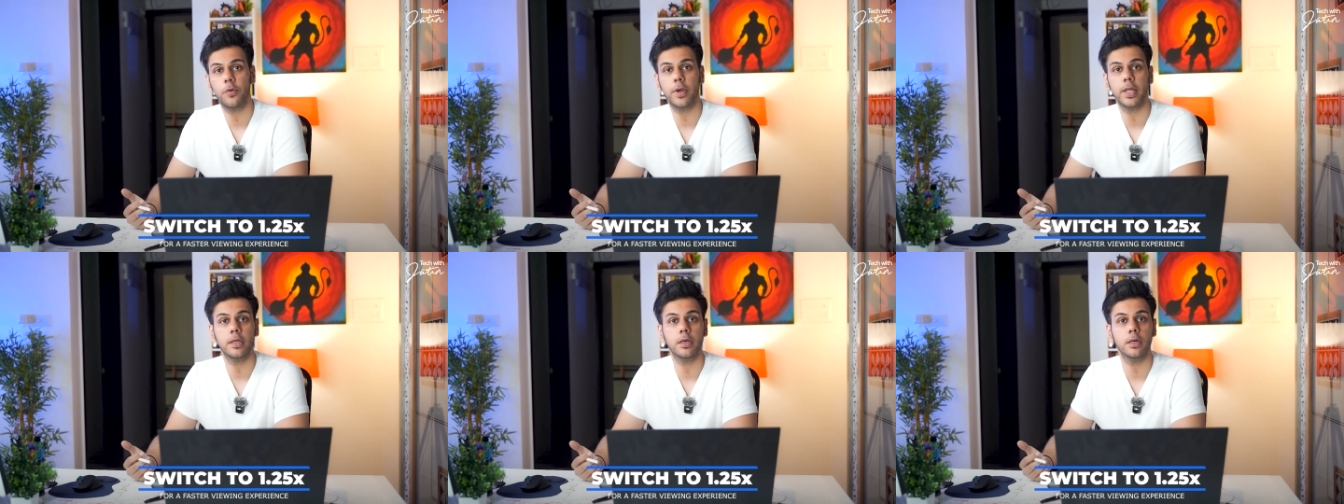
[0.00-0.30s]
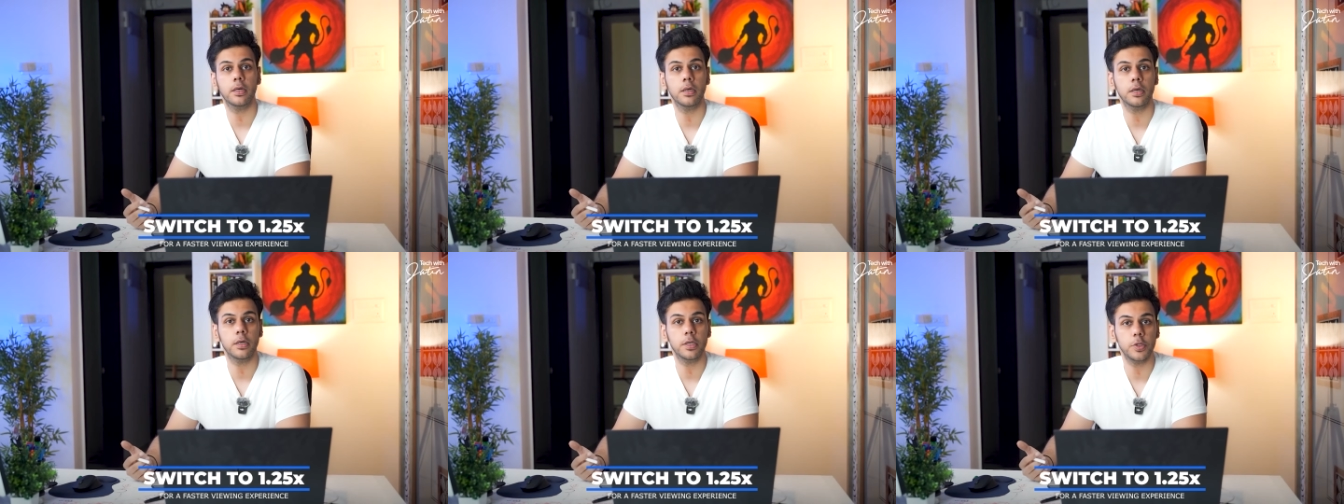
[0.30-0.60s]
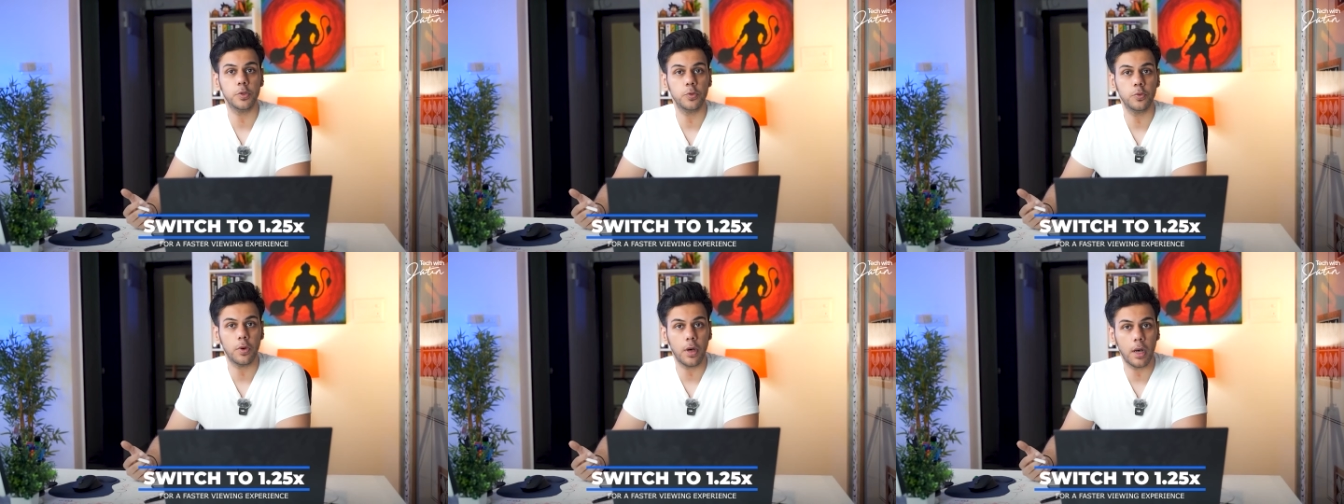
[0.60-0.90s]
whether
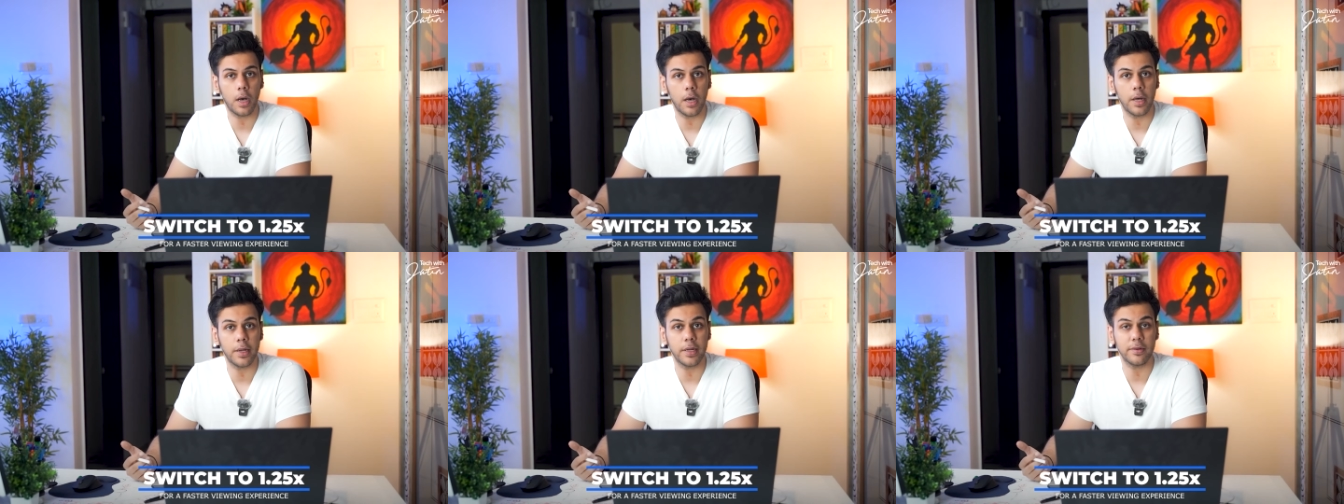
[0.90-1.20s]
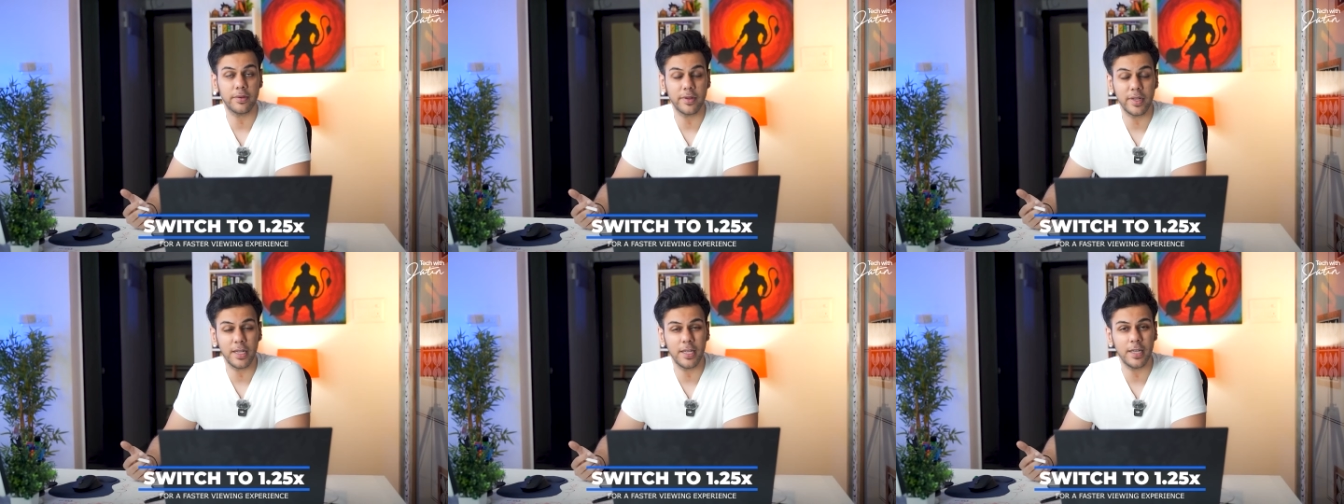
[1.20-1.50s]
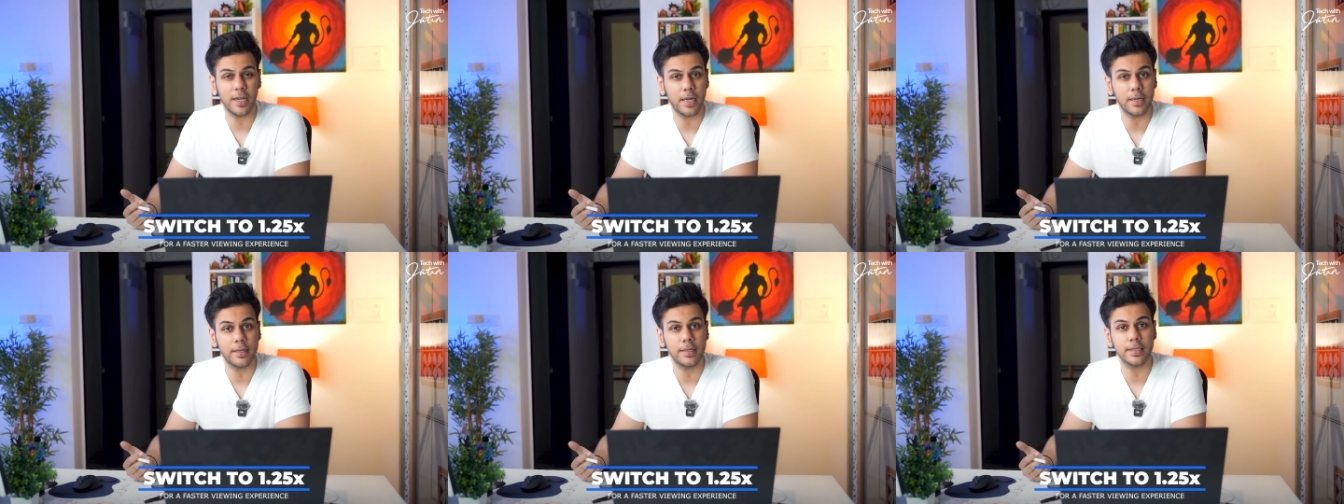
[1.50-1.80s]
you are
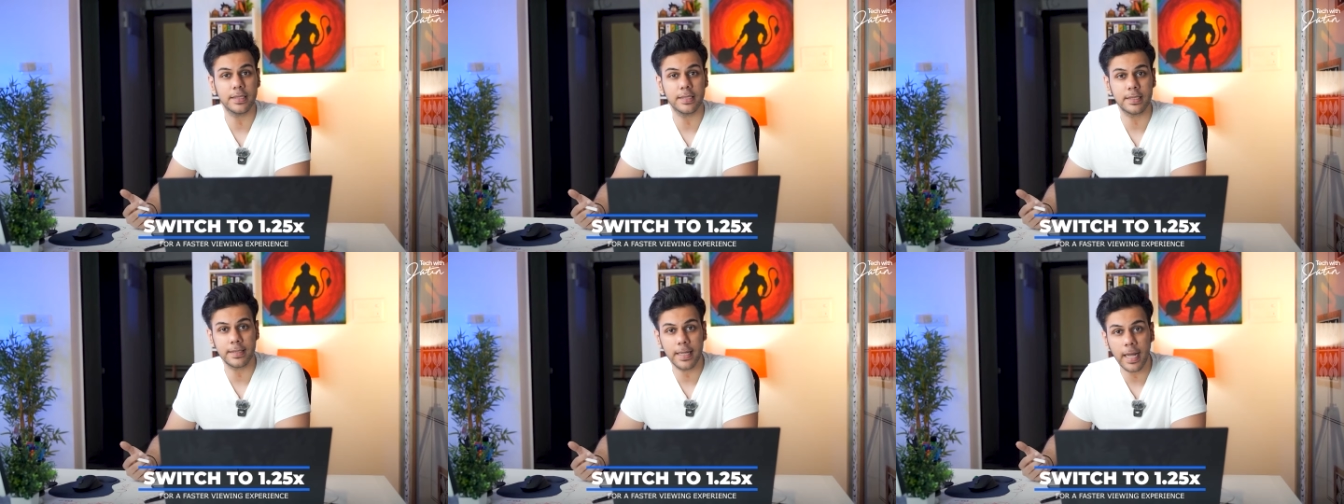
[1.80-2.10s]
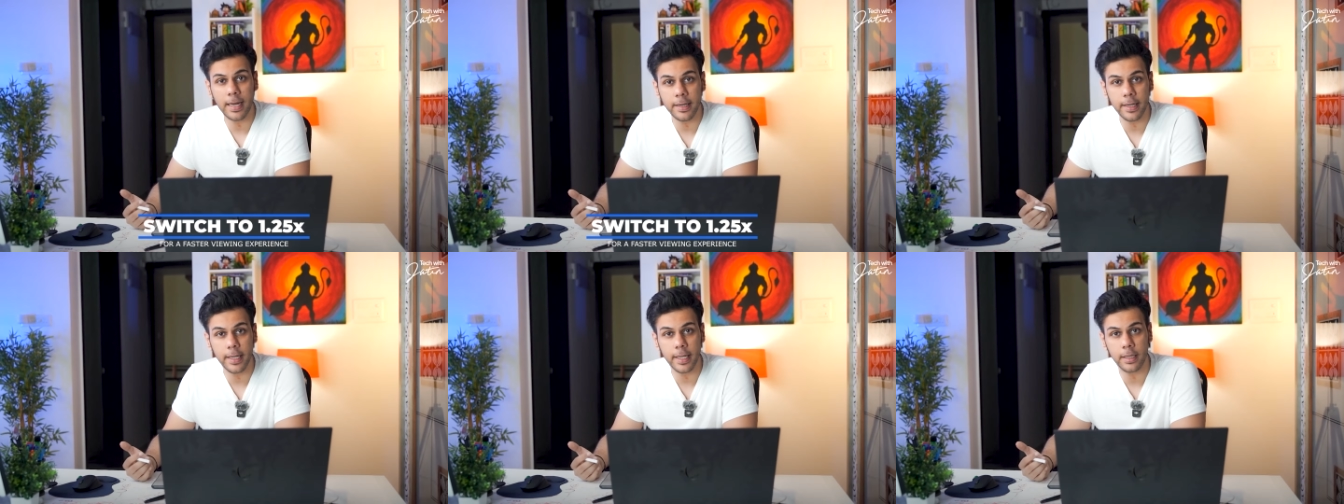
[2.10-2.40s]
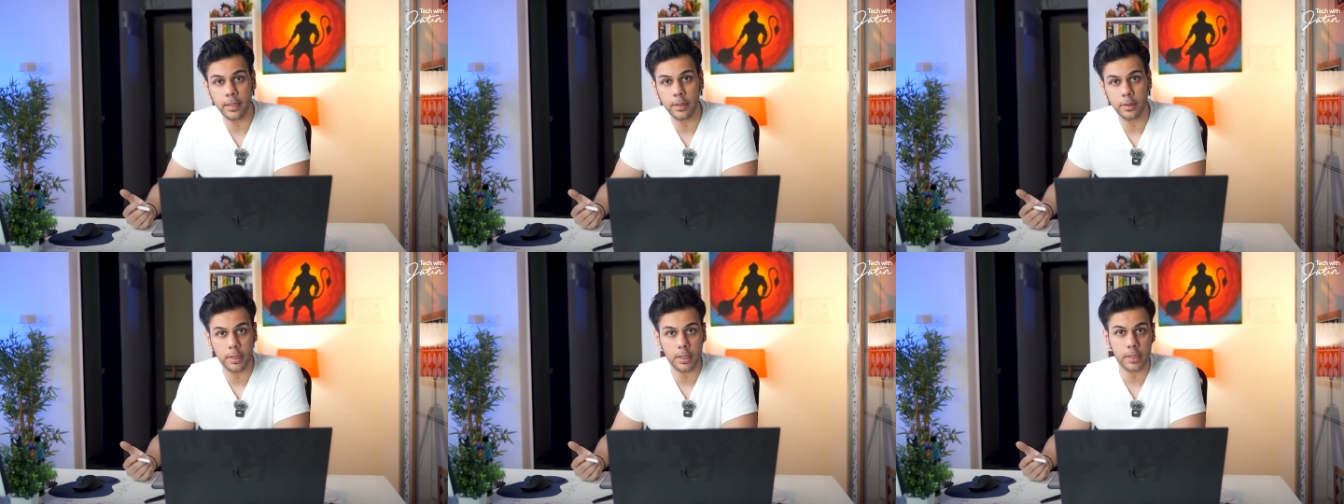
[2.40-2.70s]
really
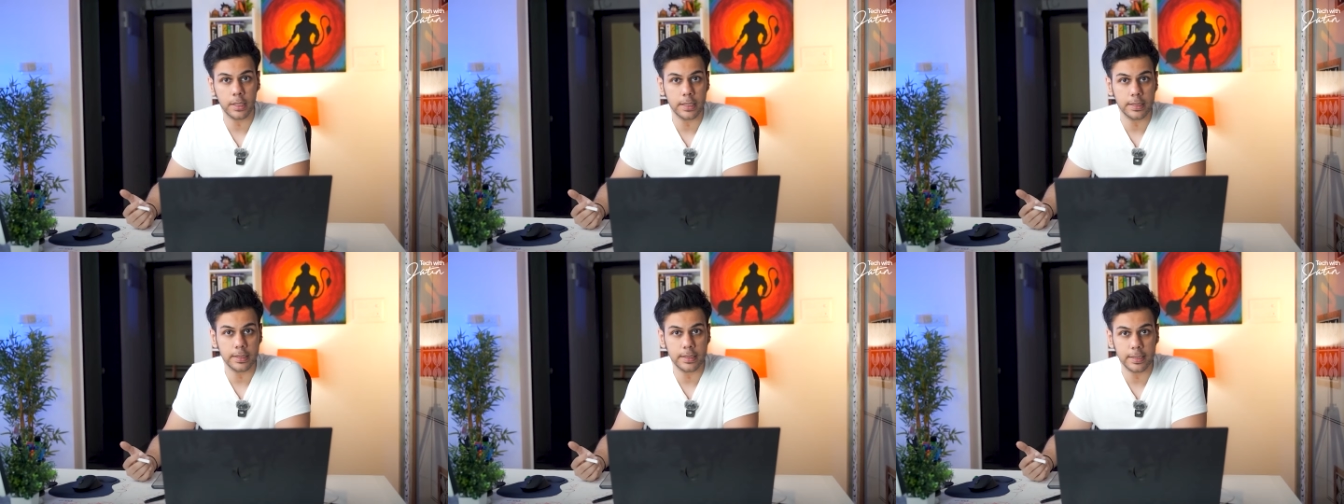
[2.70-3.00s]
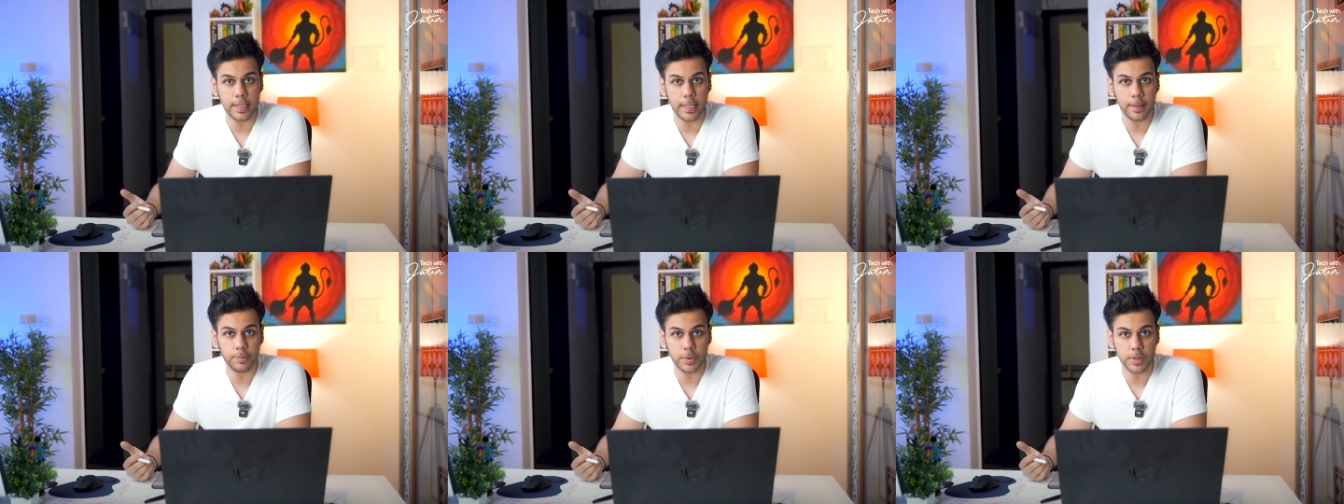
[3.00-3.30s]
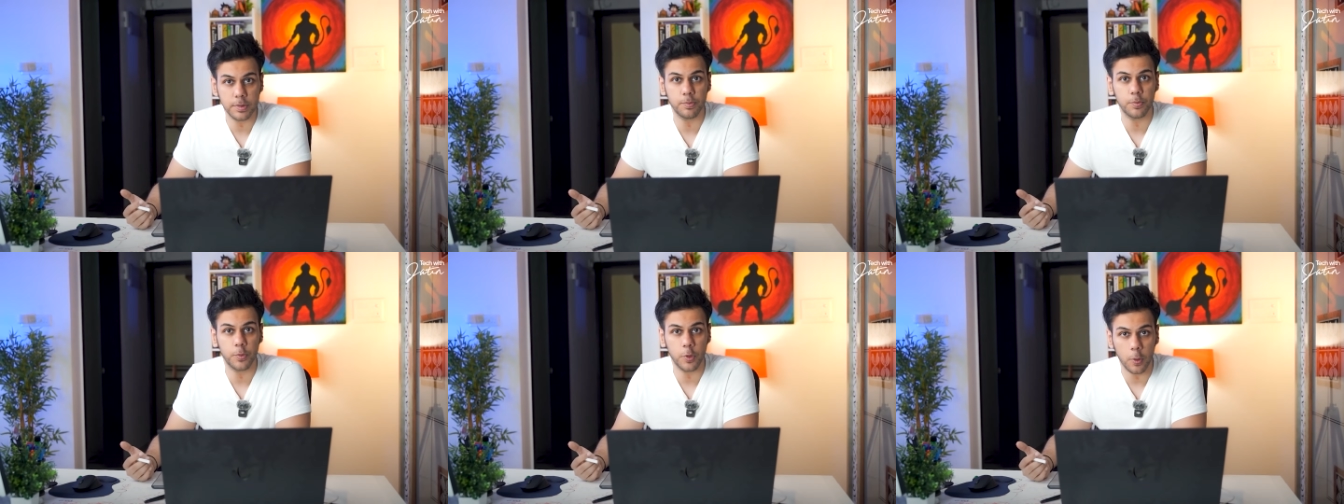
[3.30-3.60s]
understanding the
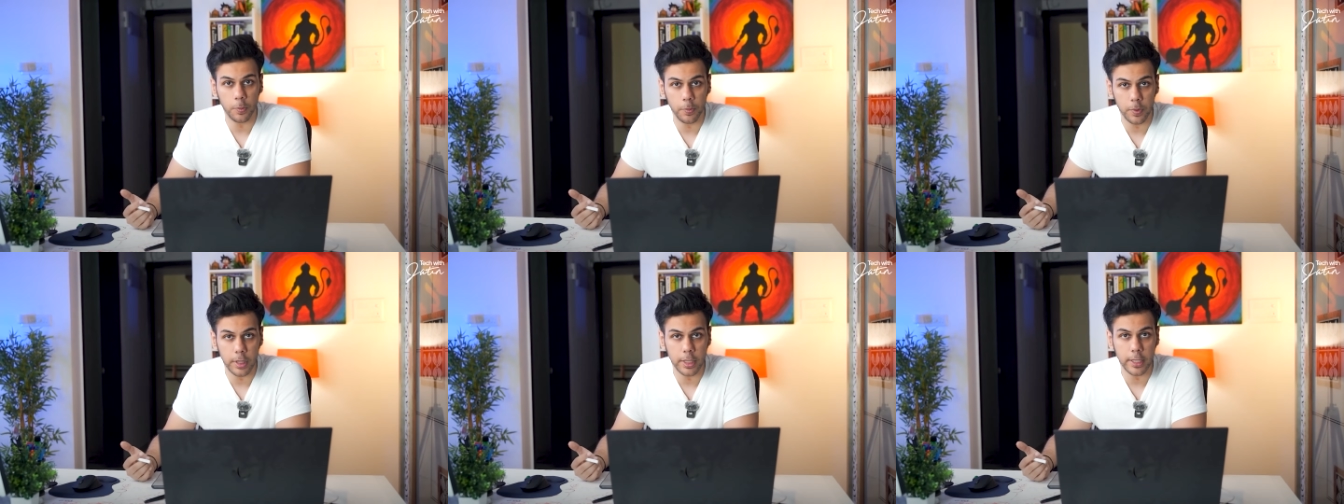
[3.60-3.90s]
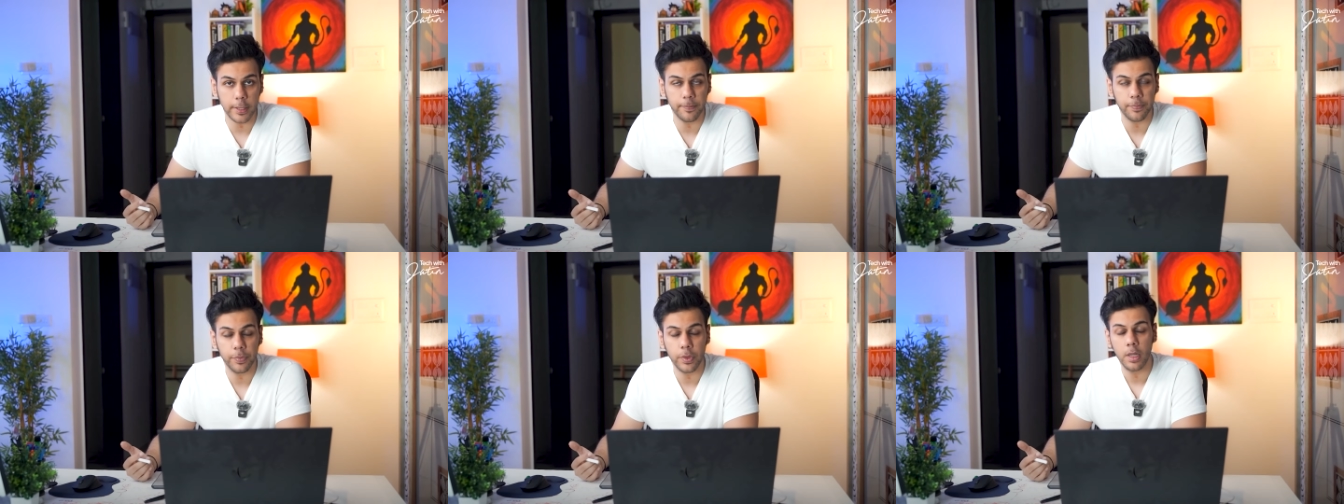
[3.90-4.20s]
concepts properly.